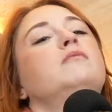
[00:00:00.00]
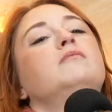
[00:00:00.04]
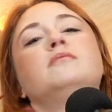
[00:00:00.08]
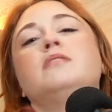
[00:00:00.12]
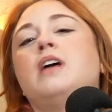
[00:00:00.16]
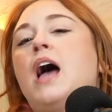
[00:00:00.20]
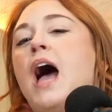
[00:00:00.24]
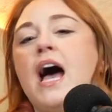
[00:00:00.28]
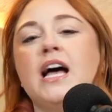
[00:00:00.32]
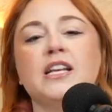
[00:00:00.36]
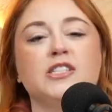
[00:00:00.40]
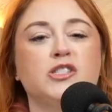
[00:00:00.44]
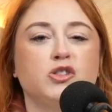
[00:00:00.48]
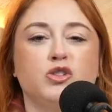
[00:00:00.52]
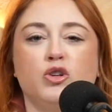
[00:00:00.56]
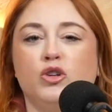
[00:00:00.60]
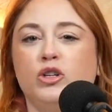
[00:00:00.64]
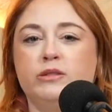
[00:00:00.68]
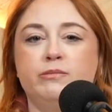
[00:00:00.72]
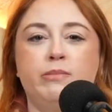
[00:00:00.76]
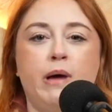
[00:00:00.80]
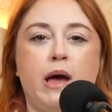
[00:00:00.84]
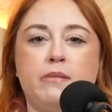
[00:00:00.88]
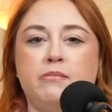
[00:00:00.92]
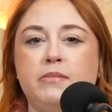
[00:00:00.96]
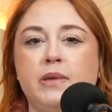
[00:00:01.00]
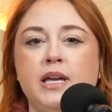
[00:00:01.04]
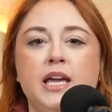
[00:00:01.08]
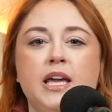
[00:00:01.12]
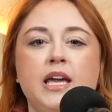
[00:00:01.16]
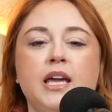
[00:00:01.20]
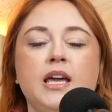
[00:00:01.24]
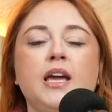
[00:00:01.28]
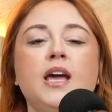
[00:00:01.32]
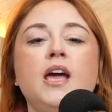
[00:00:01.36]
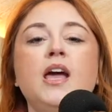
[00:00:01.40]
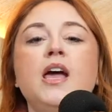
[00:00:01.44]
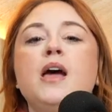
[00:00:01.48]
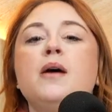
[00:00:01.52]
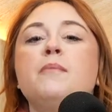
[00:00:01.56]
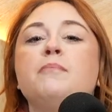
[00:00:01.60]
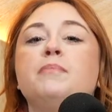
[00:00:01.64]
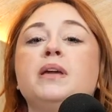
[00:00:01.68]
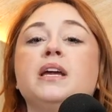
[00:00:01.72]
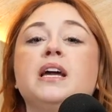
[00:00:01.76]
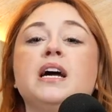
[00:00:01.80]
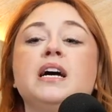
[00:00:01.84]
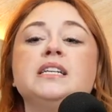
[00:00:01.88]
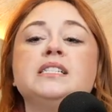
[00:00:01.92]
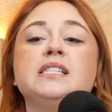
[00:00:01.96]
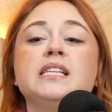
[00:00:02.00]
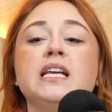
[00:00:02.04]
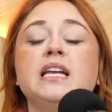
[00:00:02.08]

as told by me, because